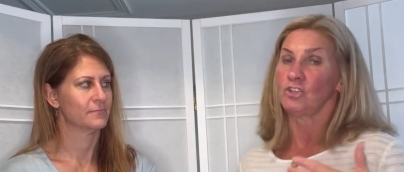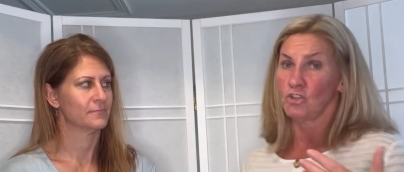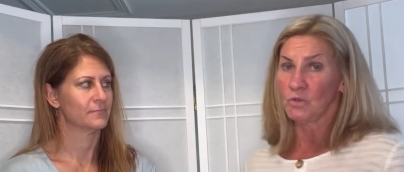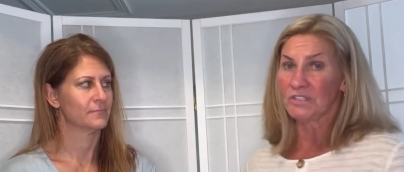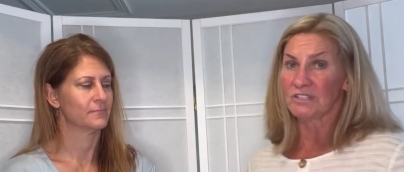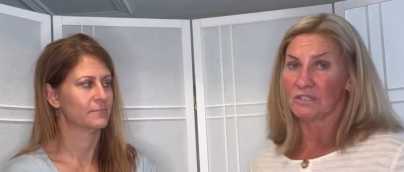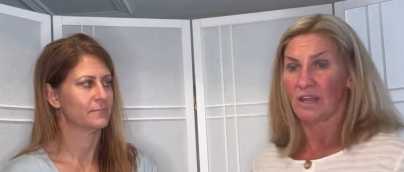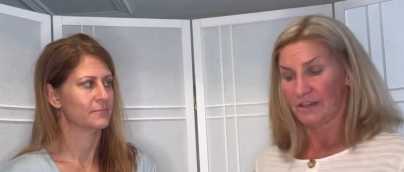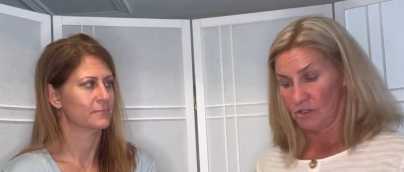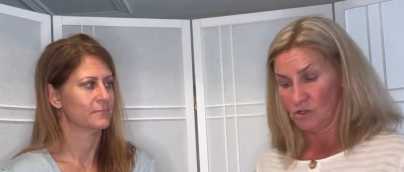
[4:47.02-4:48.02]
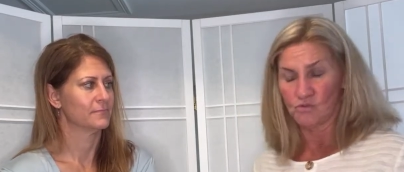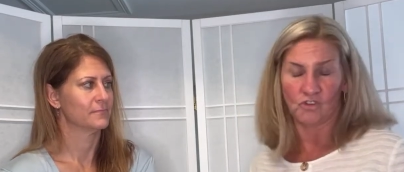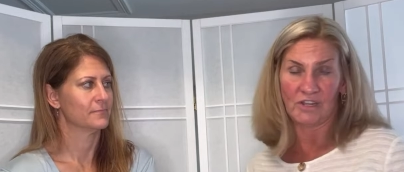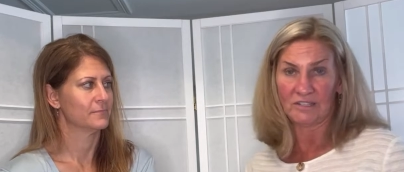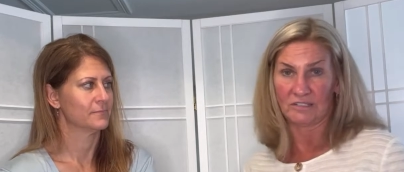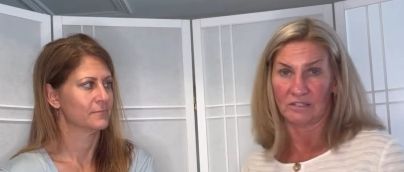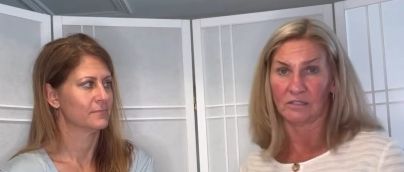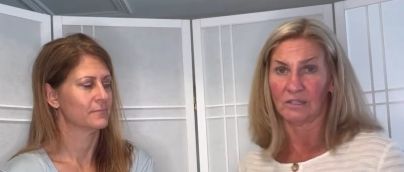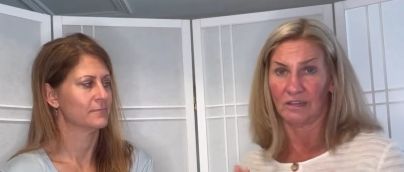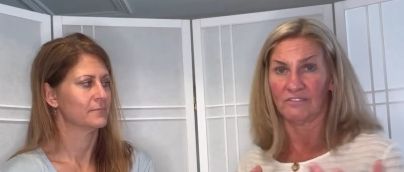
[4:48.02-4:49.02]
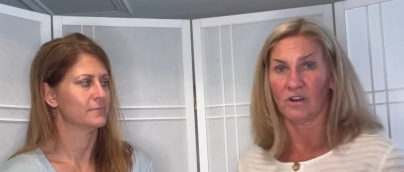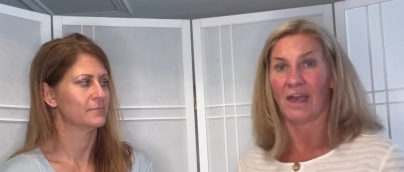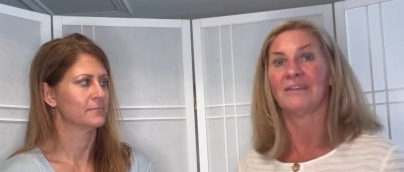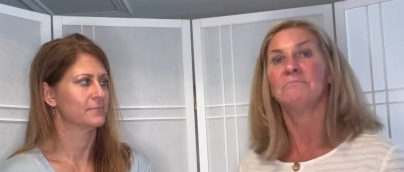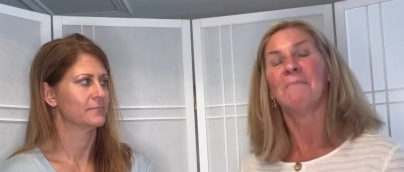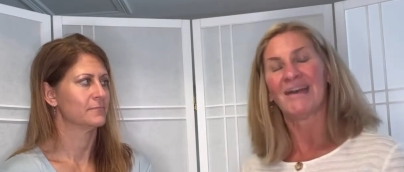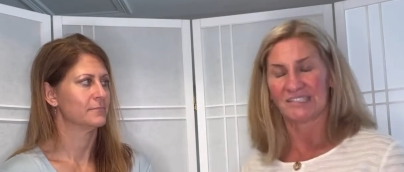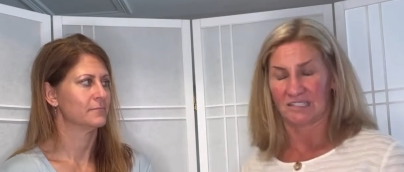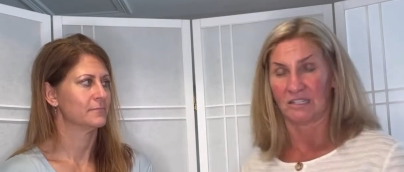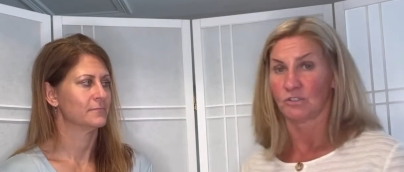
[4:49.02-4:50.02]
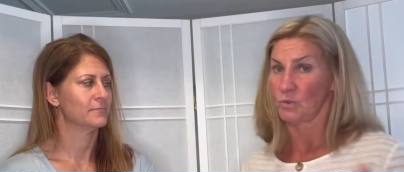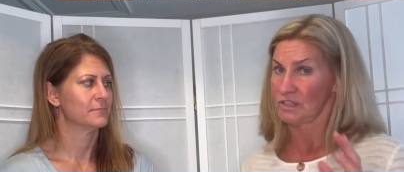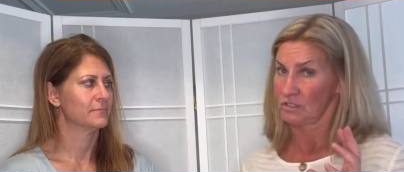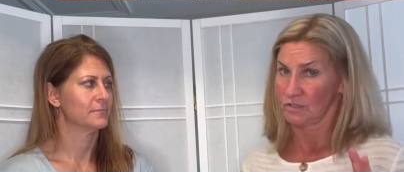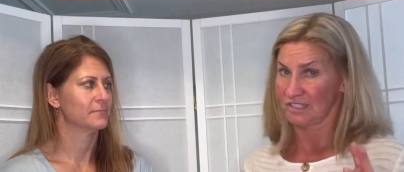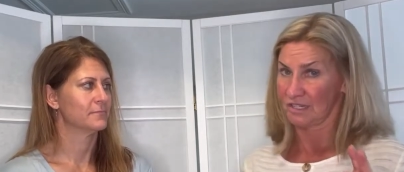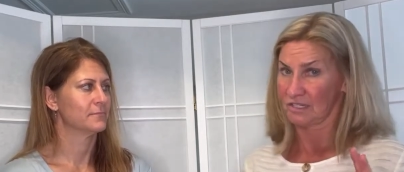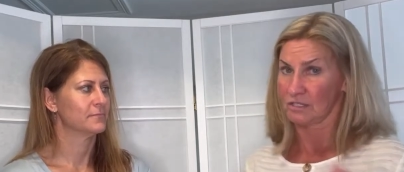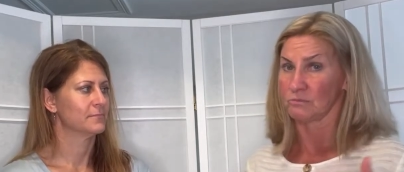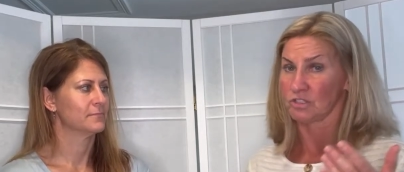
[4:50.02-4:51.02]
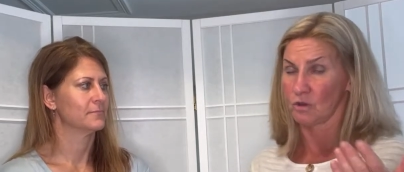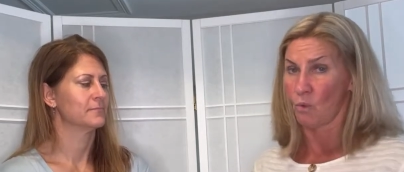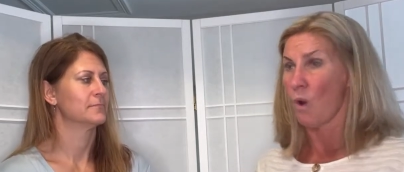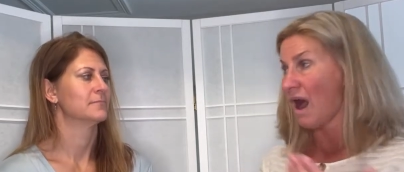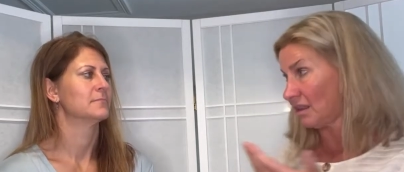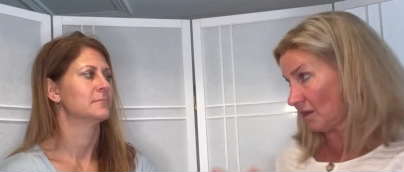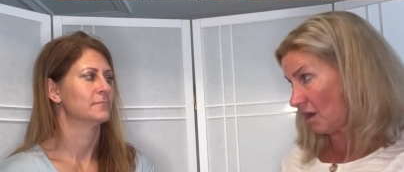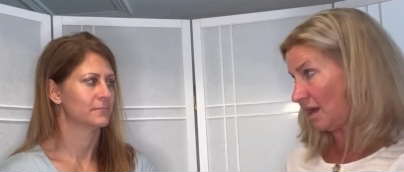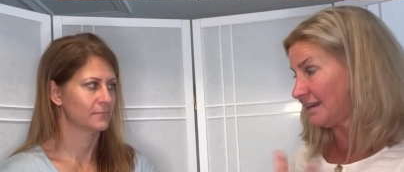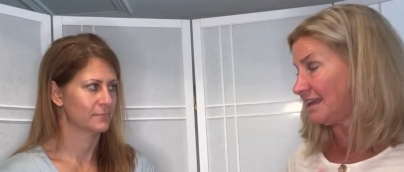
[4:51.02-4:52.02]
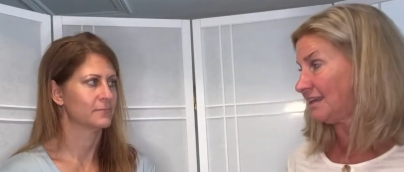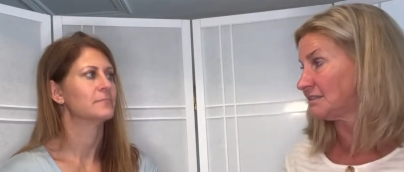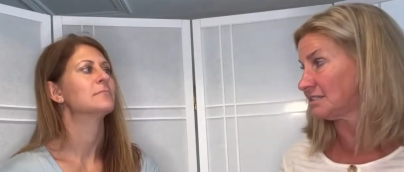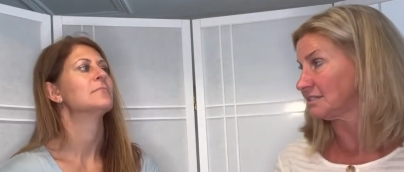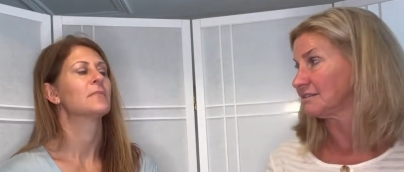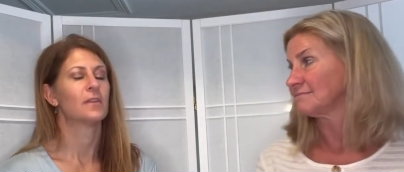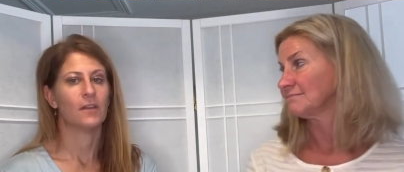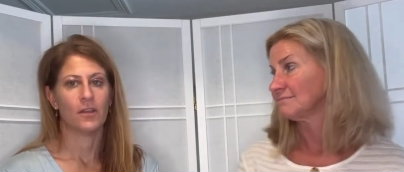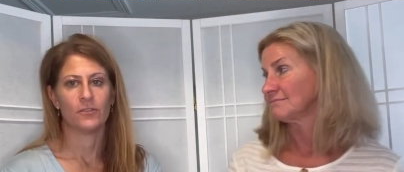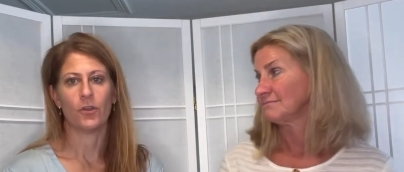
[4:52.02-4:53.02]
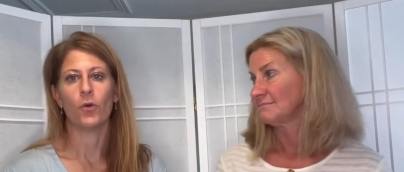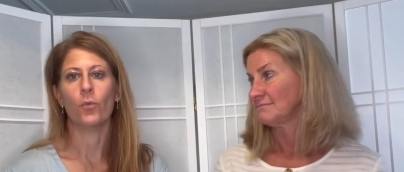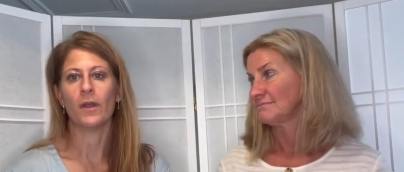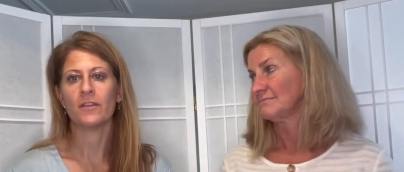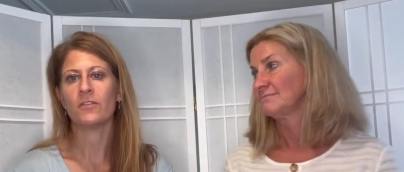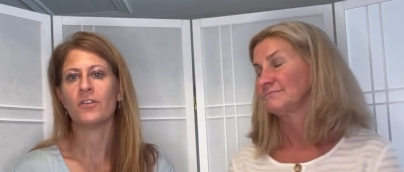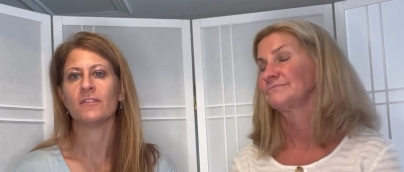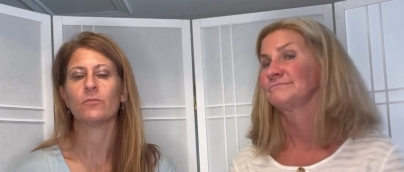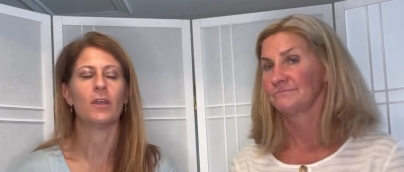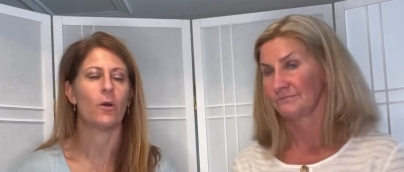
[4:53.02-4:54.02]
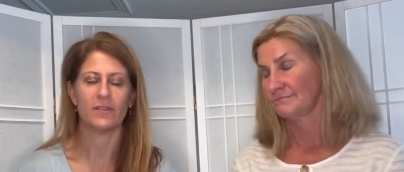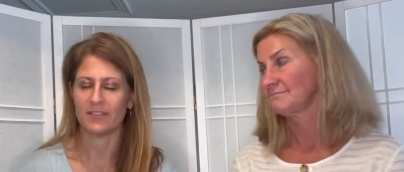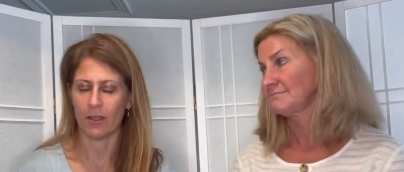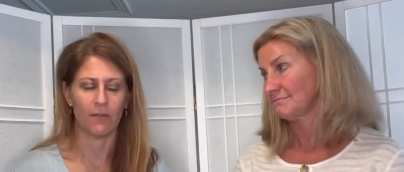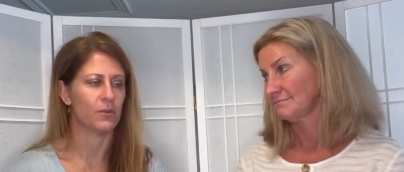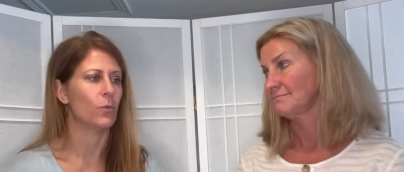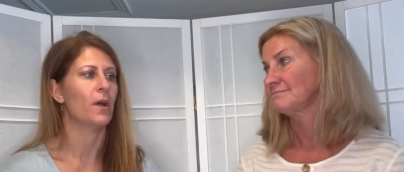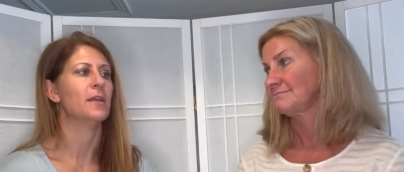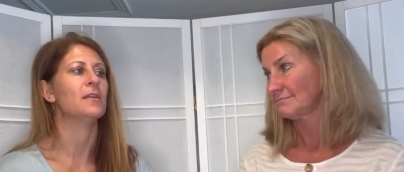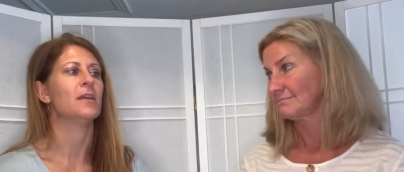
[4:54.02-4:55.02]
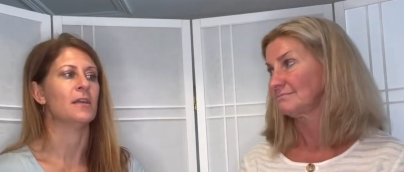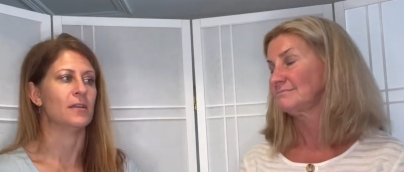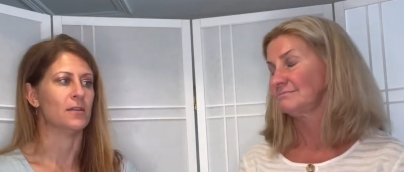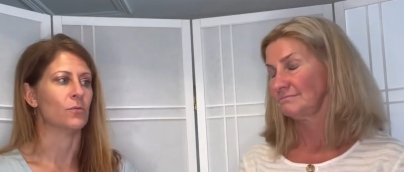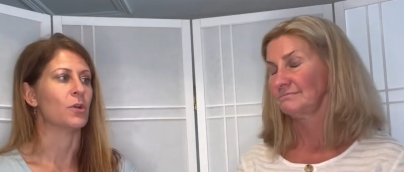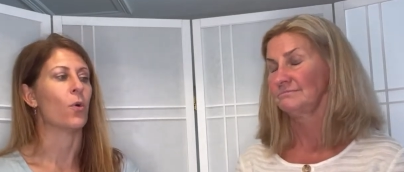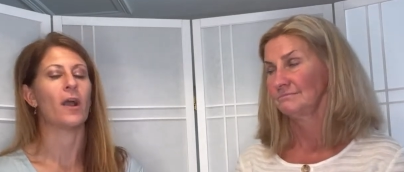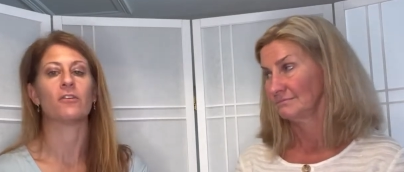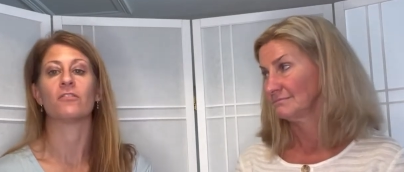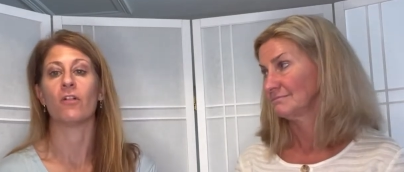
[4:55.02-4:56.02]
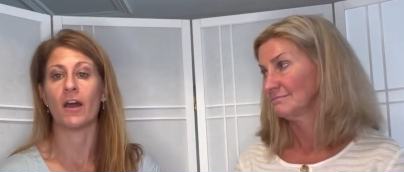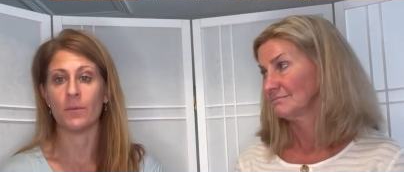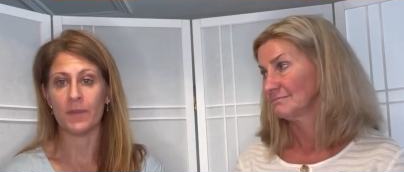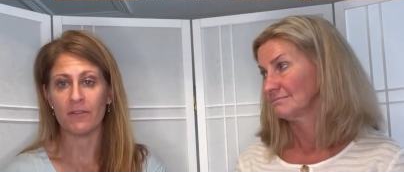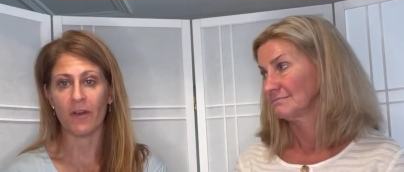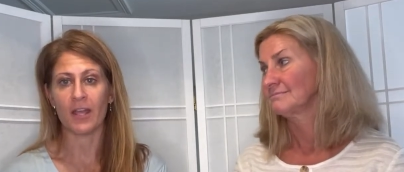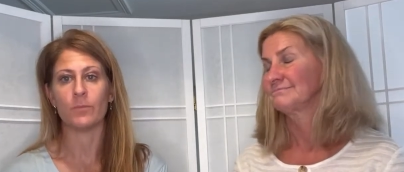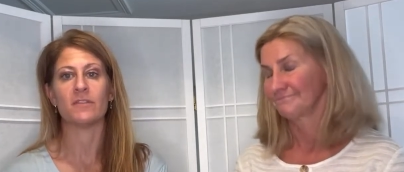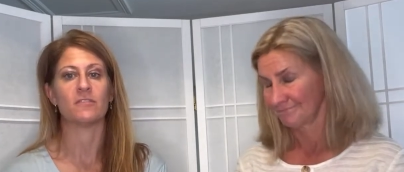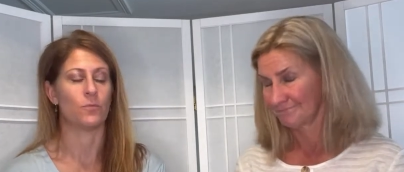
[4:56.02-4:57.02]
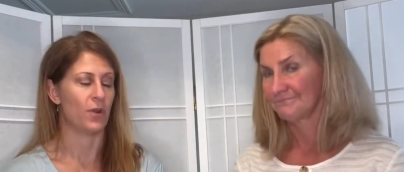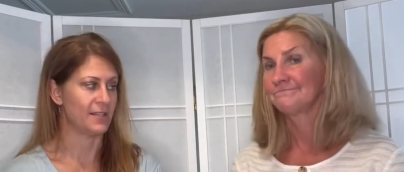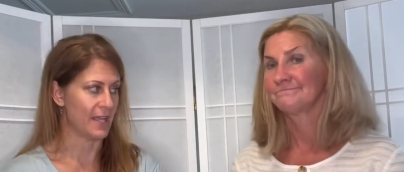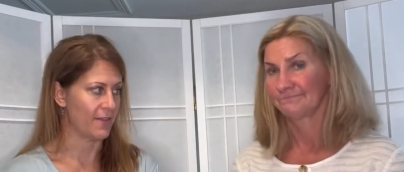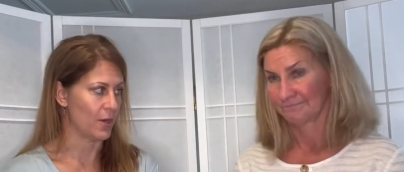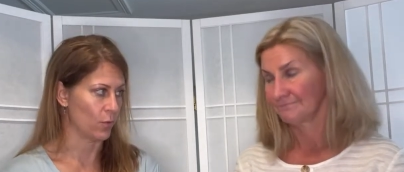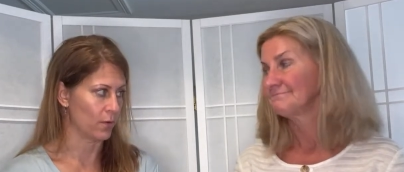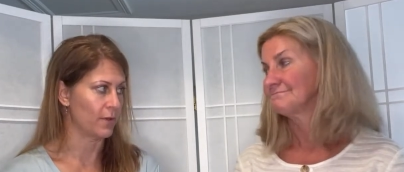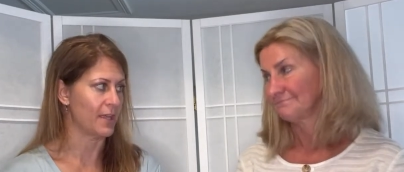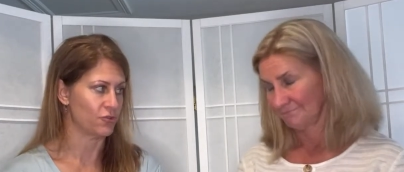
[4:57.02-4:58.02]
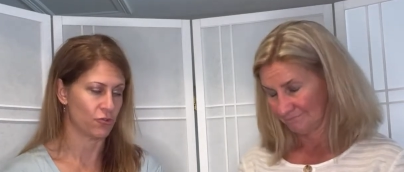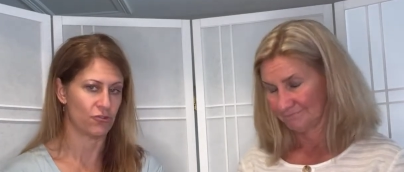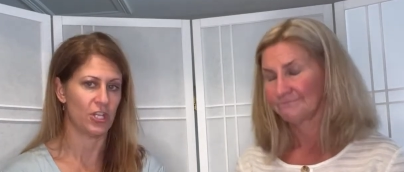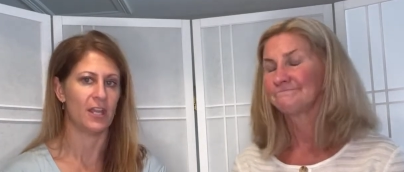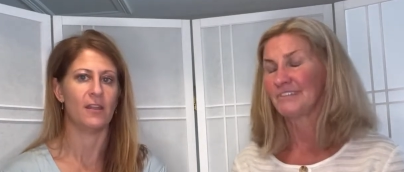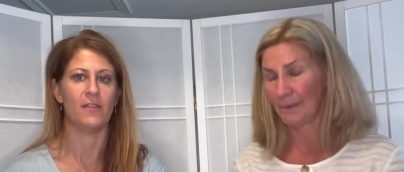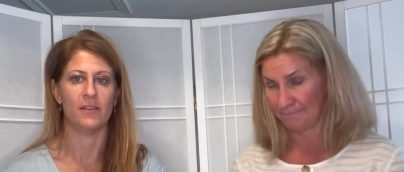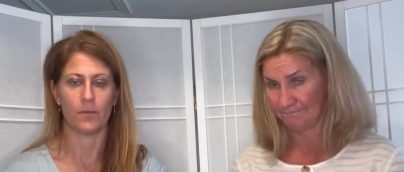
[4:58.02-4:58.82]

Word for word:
Speaker 1: uses a lot of nutrients in the liver and messes with your system. So while on it,
Speaker 2: so one of the things we always tell everyone, it requires a lot of B vitamins to break down that oral estrogen and yep. then